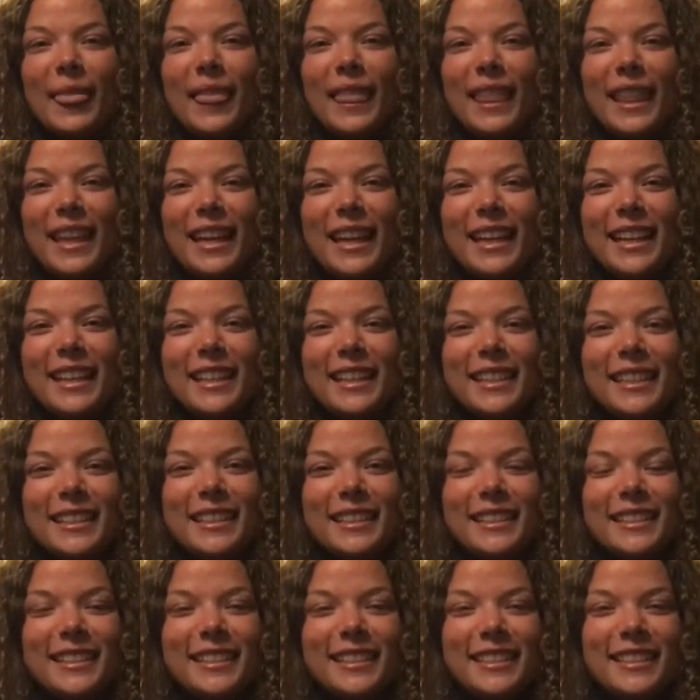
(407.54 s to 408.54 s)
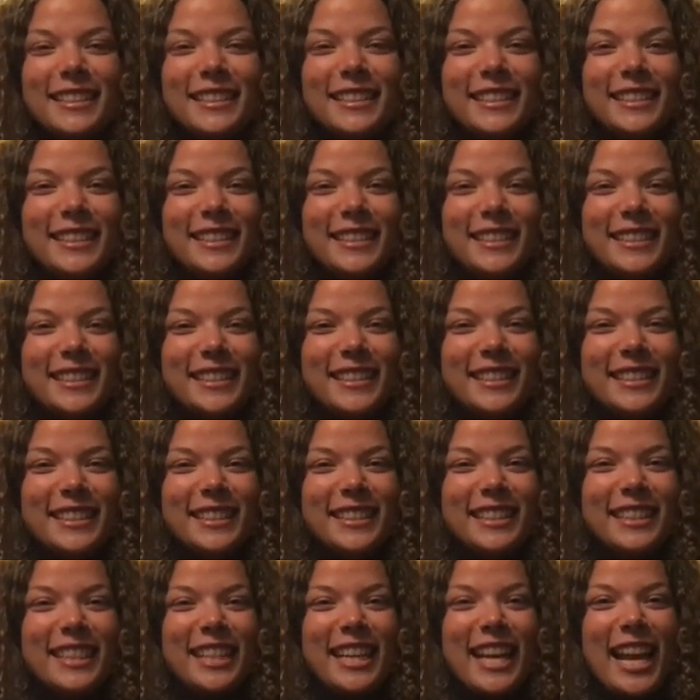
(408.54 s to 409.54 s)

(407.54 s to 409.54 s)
What's your favorite part about Cloyne?